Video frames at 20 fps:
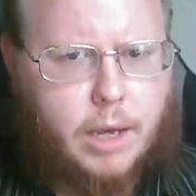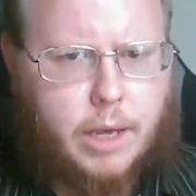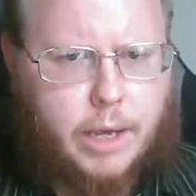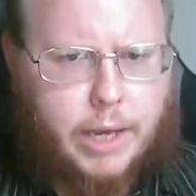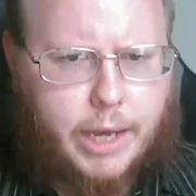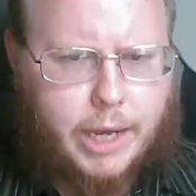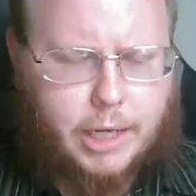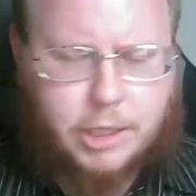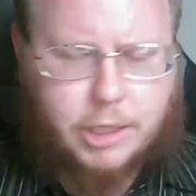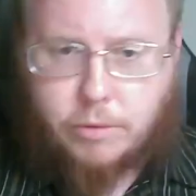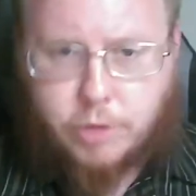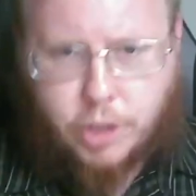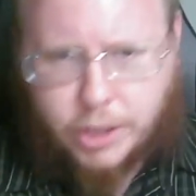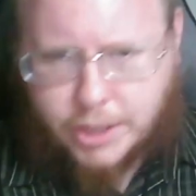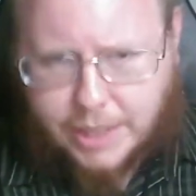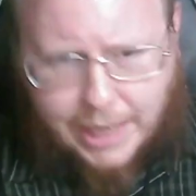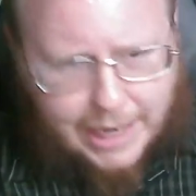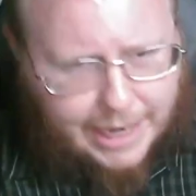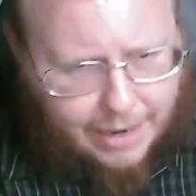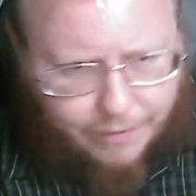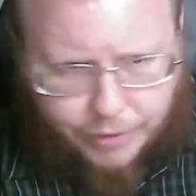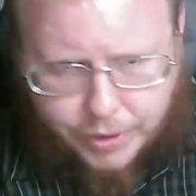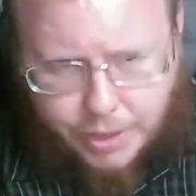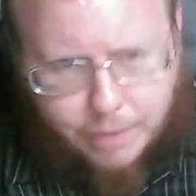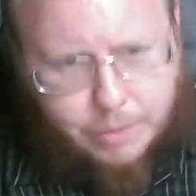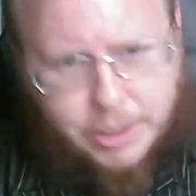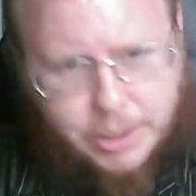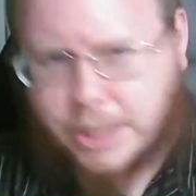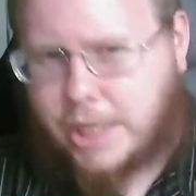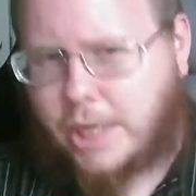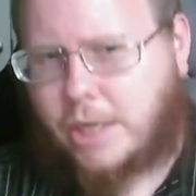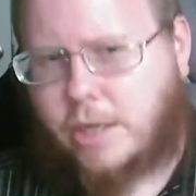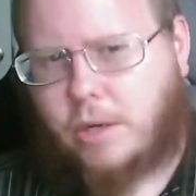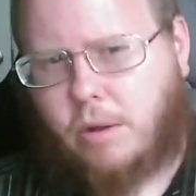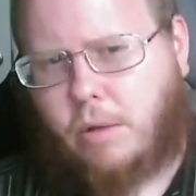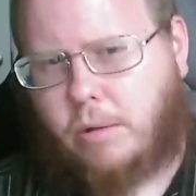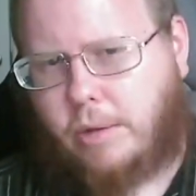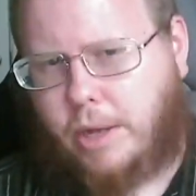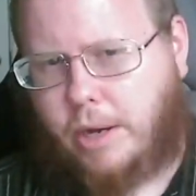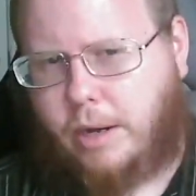And so, just like everything we see in
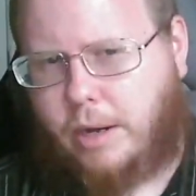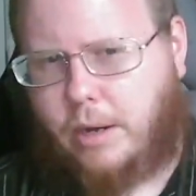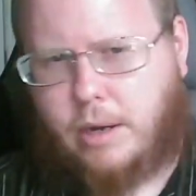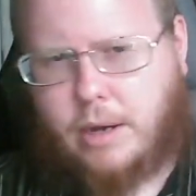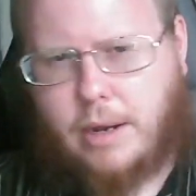Tolkien,